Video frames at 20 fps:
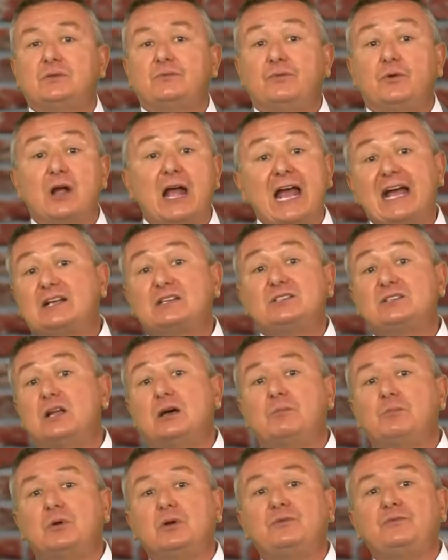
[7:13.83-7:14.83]
for X
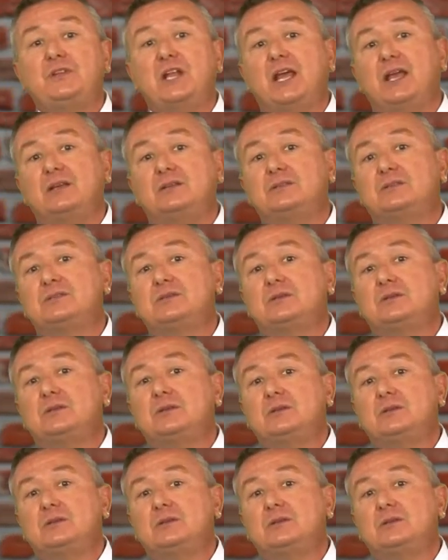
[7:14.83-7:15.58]
number of days.